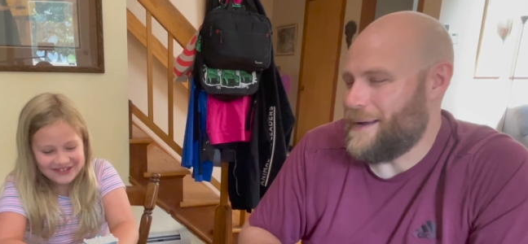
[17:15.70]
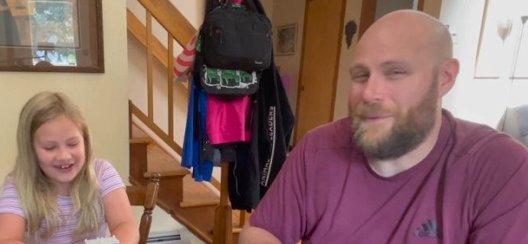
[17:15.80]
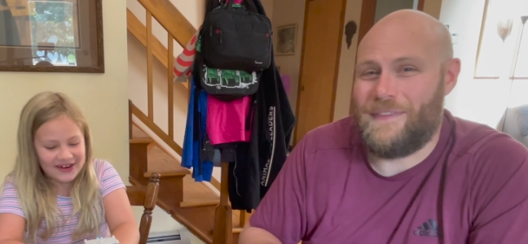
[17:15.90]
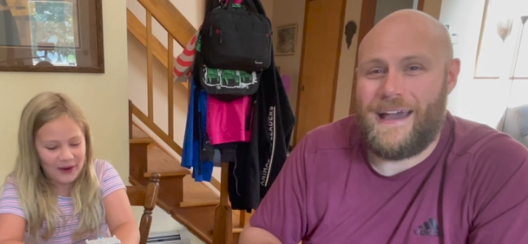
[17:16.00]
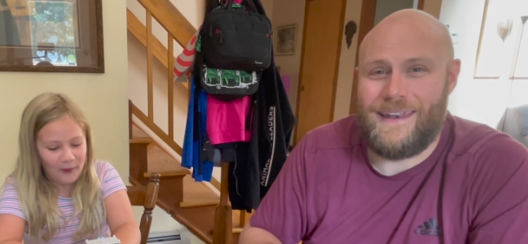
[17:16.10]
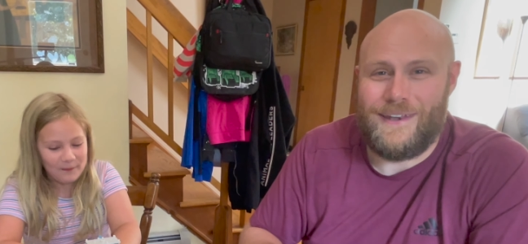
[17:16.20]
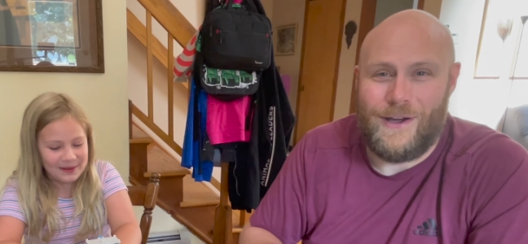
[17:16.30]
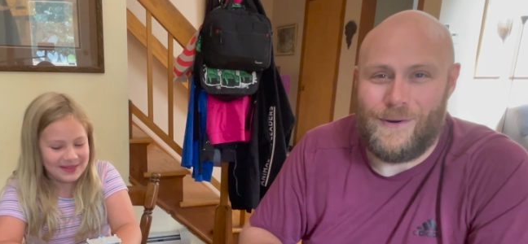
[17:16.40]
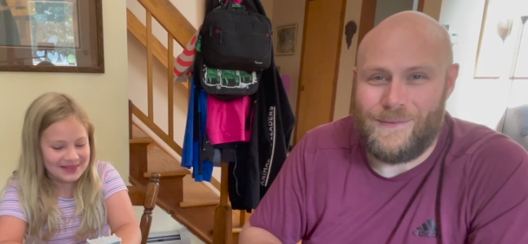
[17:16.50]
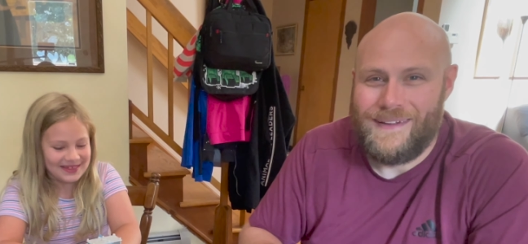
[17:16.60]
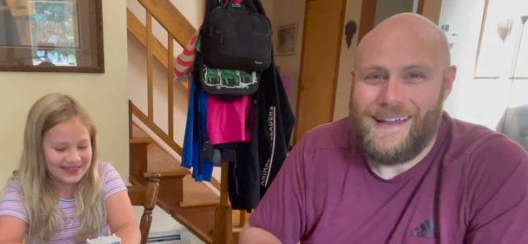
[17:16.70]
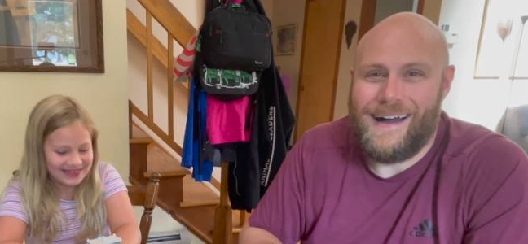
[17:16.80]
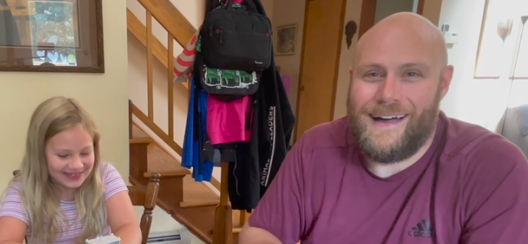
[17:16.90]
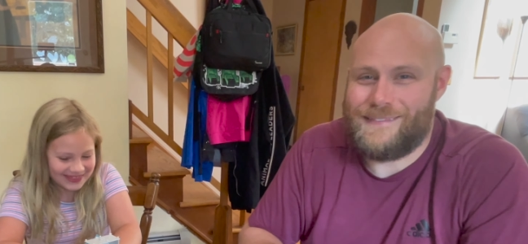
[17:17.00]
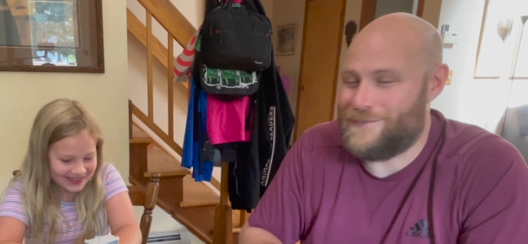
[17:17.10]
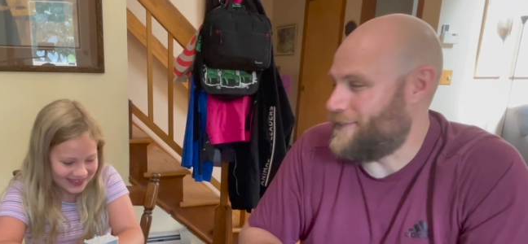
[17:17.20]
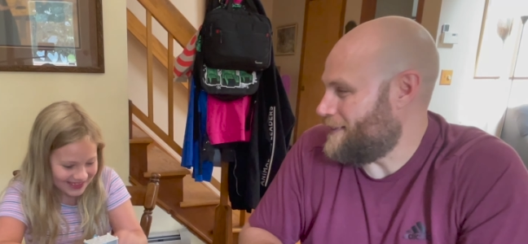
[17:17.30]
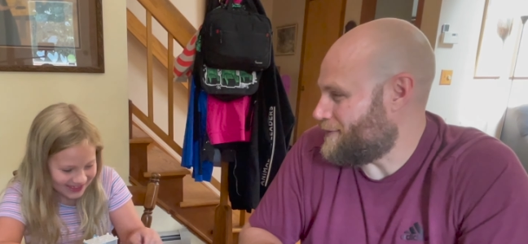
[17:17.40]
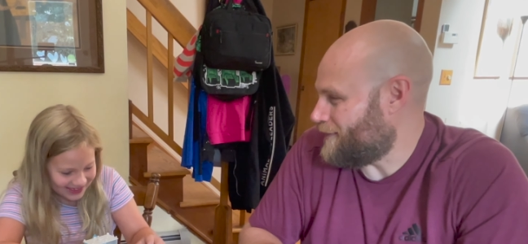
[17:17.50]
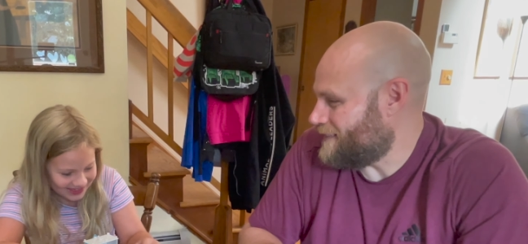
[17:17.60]
Speaker 1: that note, I'll have to
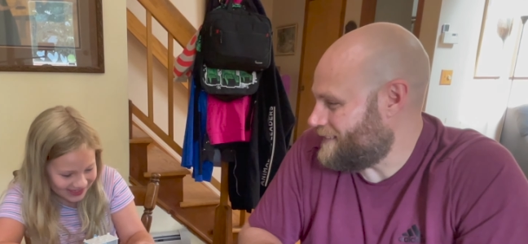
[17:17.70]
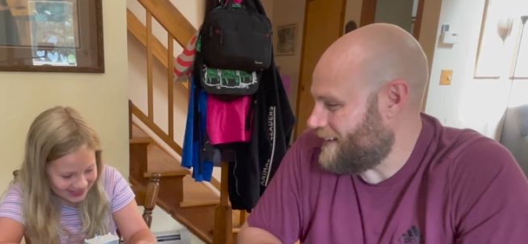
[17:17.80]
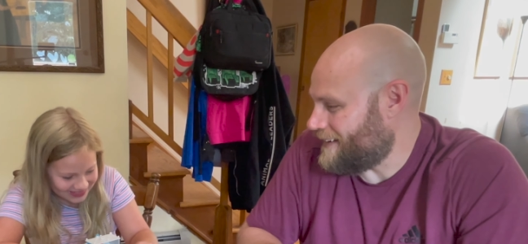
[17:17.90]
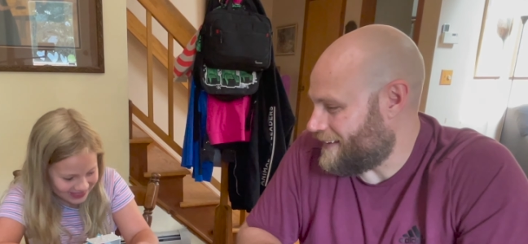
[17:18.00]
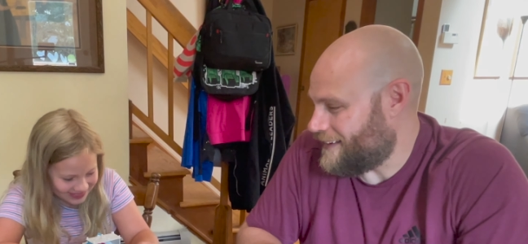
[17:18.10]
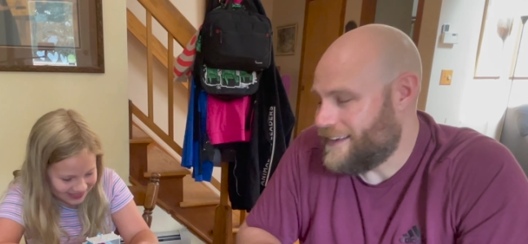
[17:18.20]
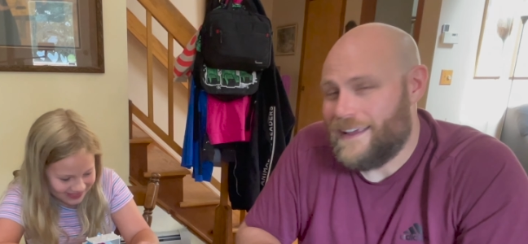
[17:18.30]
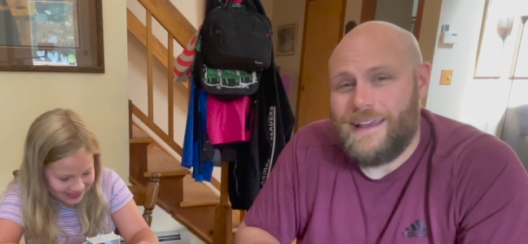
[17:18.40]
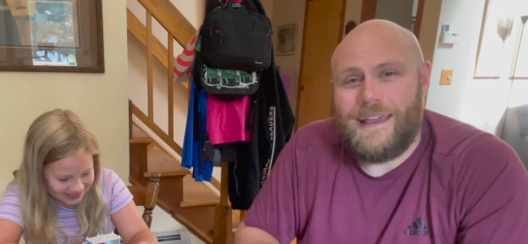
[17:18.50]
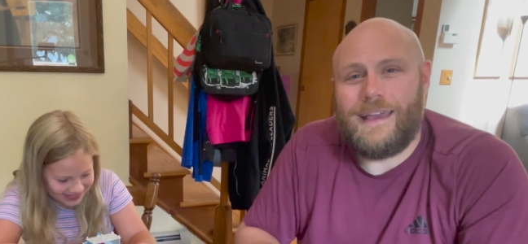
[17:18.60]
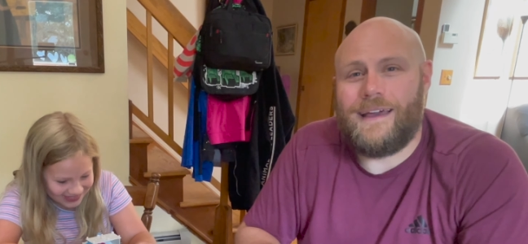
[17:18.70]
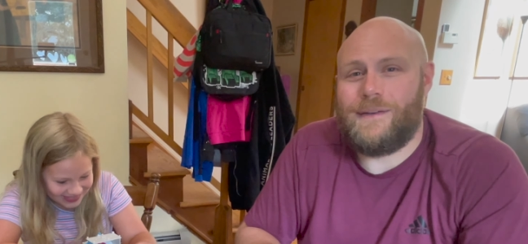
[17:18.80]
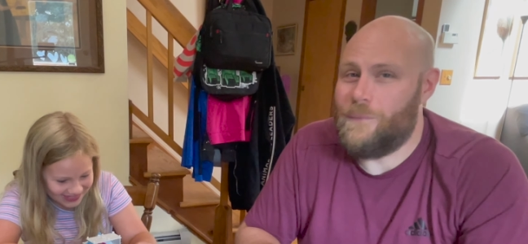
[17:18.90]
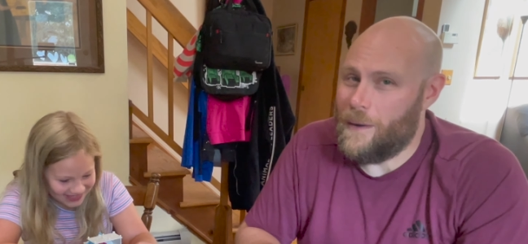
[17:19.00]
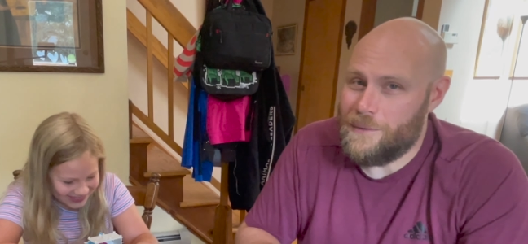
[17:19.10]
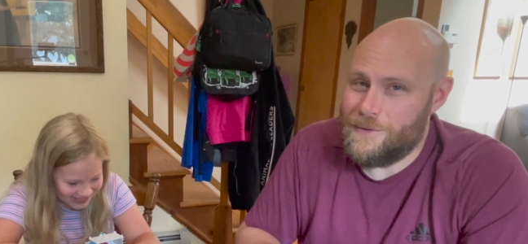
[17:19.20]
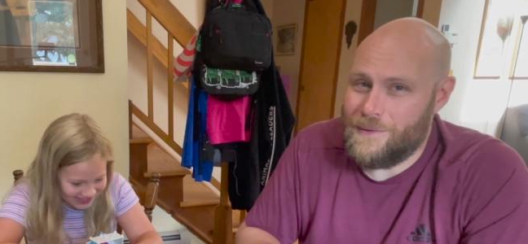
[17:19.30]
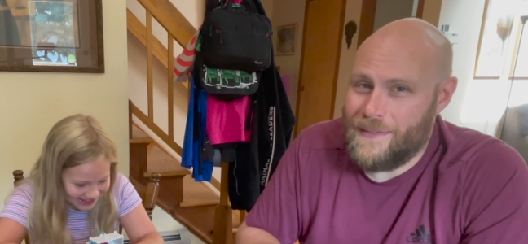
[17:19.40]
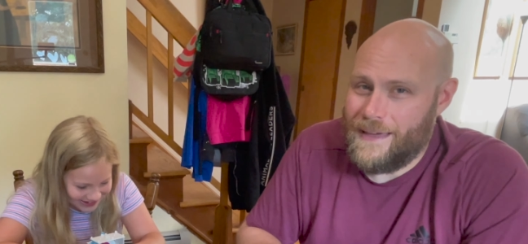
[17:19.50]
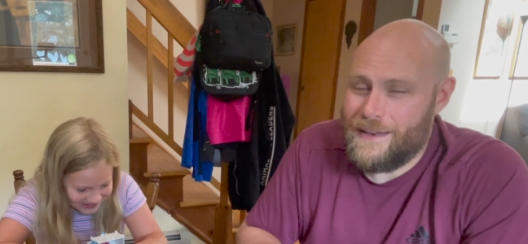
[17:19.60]
find the first aid kit. And while we're
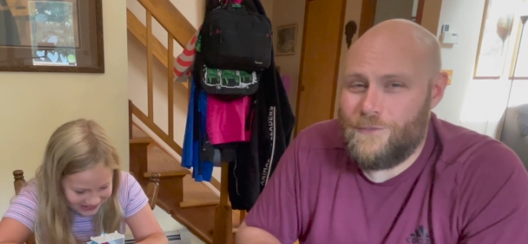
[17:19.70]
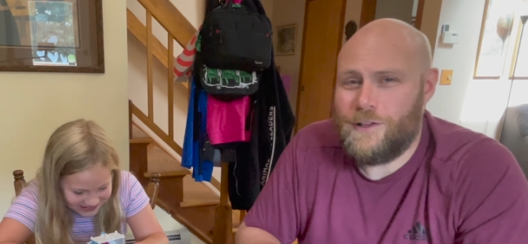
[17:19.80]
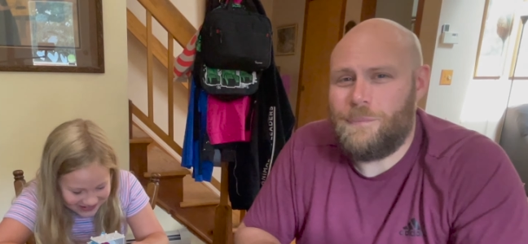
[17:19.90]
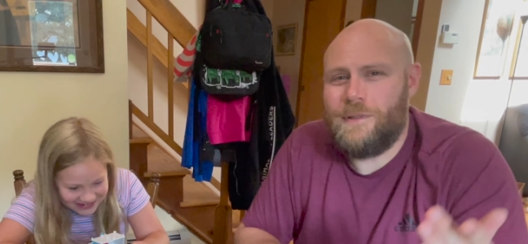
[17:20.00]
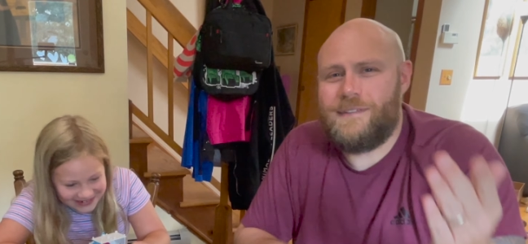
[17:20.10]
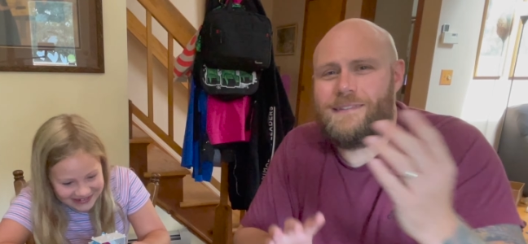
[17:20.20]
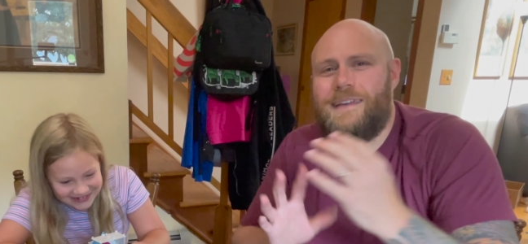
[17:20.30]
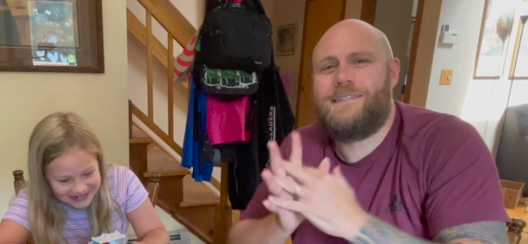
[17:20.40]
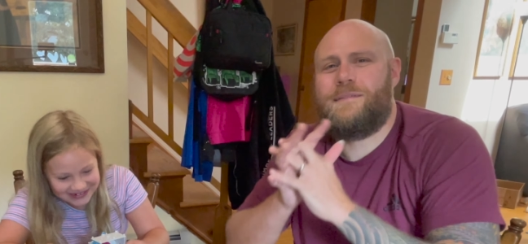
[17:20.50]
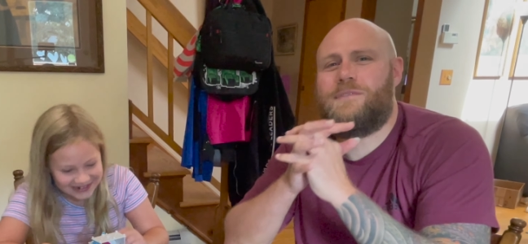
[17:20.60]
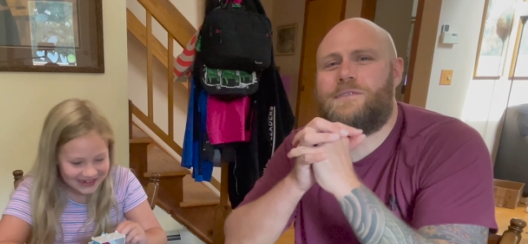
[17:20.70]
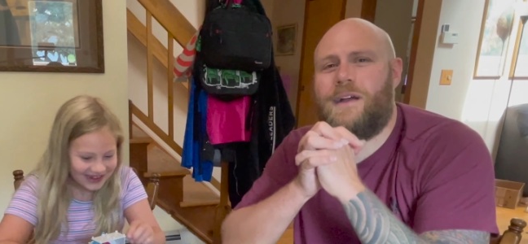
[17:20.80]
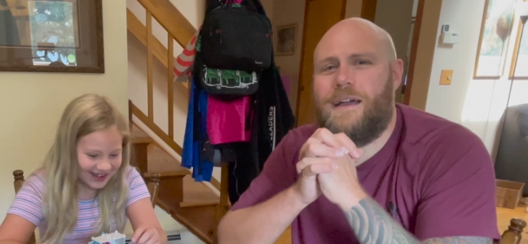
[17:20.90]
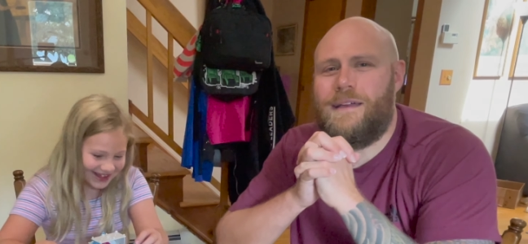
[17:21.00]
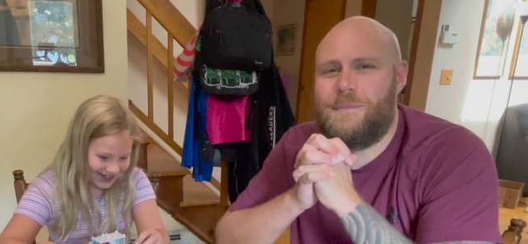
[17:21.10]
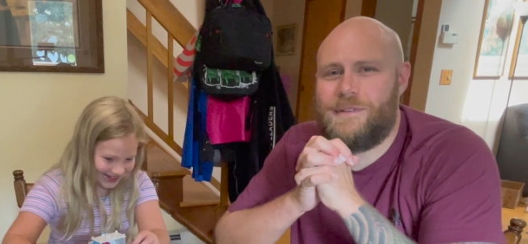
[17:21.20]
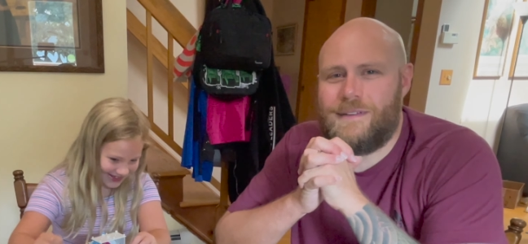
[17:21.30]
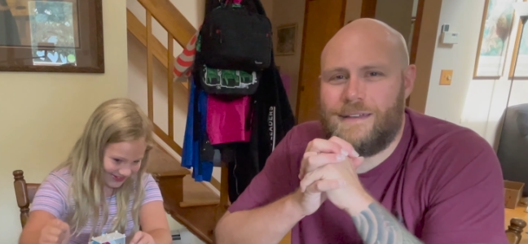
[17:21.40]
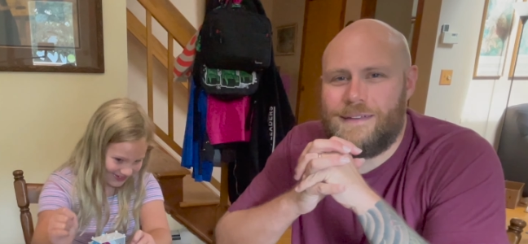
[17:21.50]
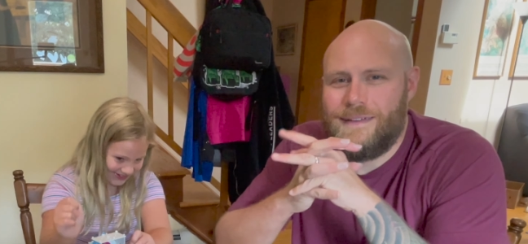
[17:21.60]
doing that, if you could please like, subscribe, and
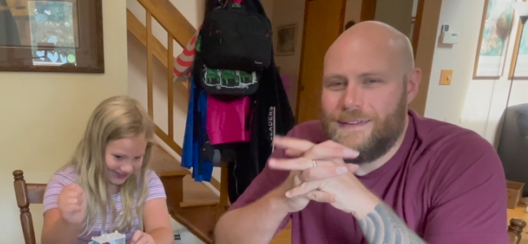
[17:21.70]
uh,